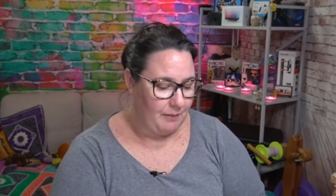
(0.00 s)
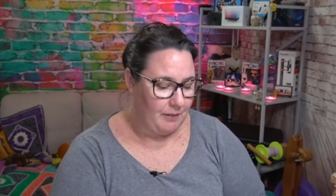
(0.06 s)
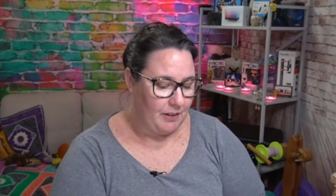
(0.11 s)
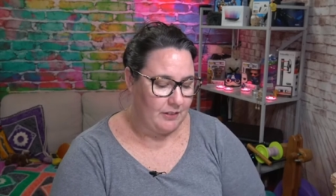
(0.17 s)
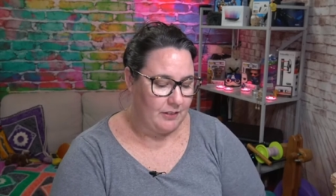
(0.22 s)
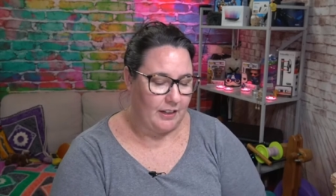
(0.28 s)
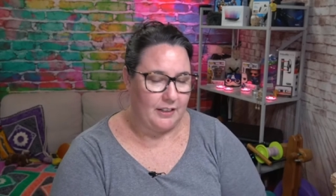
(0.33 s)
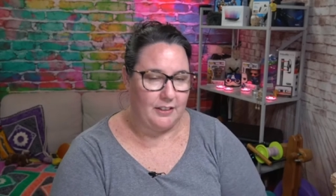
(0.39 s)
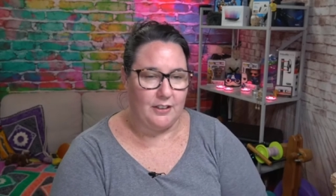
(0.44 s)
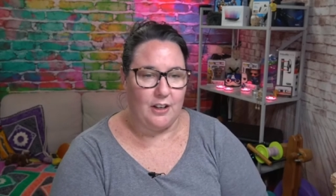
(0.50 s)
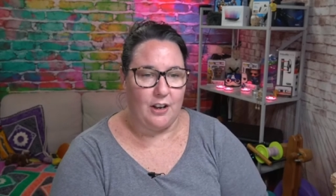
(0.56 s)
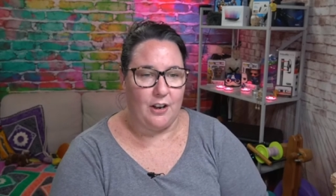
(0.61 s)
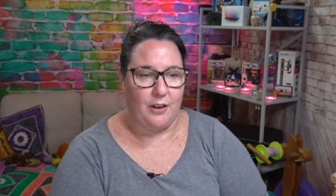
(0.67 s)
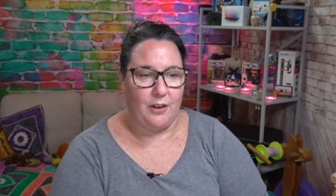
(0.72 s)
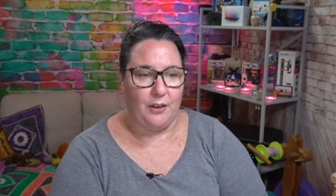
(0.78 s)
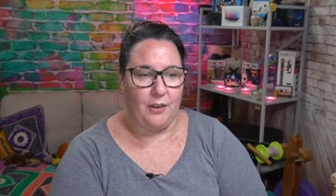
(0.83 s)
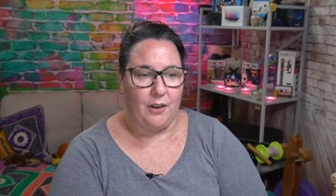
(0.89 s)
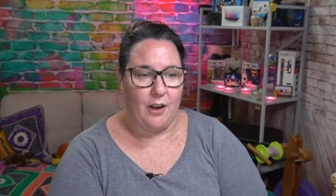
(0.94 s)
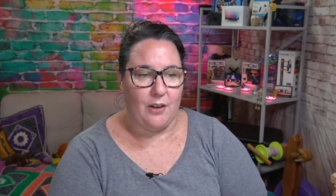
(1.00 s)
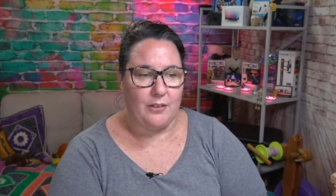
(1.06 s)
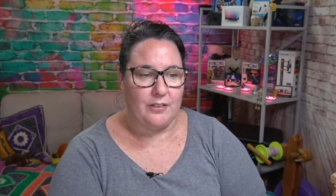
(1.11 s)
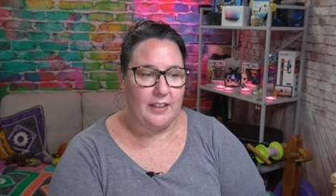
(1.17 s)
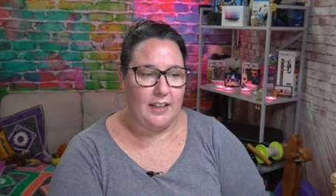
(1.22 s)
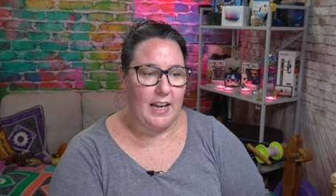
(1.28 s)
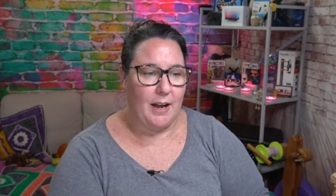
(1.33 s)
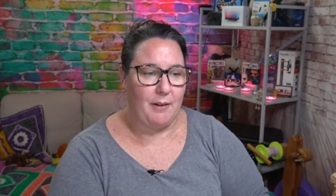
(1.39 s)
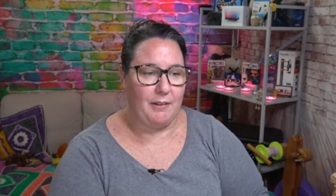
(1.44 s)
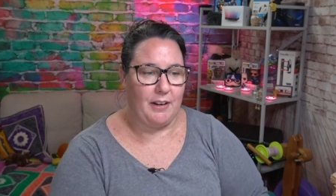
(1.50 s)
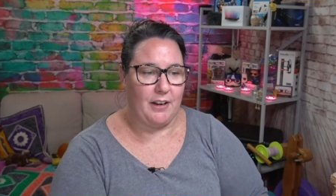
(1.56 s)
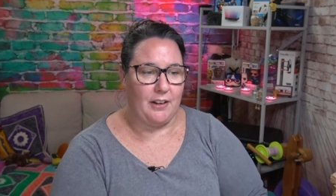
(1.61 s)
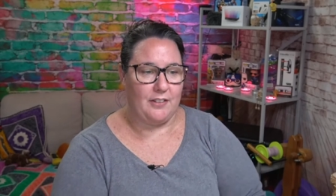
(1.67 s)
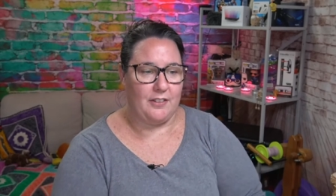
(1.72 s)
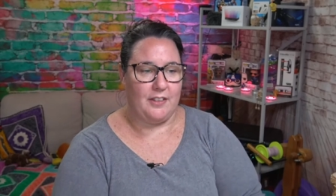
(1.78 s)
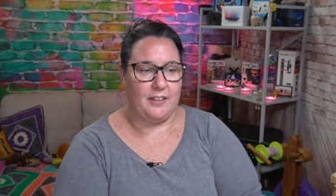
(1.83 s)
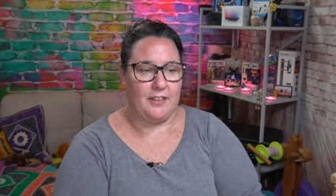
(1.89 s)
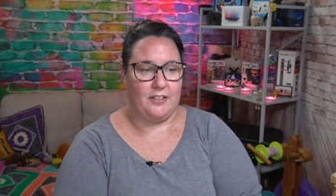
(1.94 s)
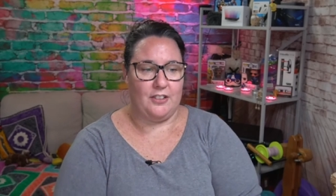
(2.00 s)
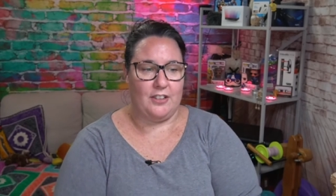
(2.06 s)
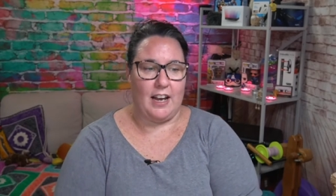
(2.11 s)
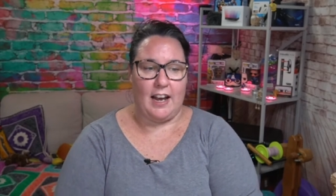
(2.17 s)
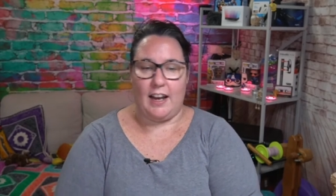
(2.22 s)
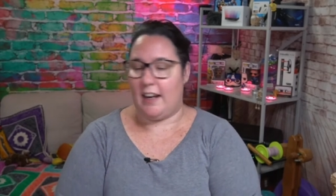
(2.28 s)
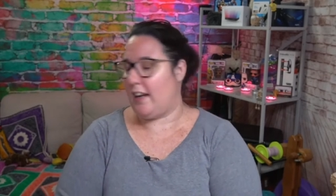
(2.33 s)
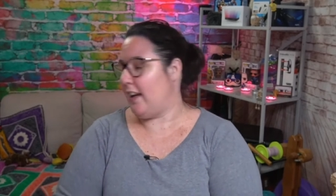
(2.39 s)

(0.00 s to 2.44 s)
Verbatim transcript: I was like, no, I'll see how he goes in the shack.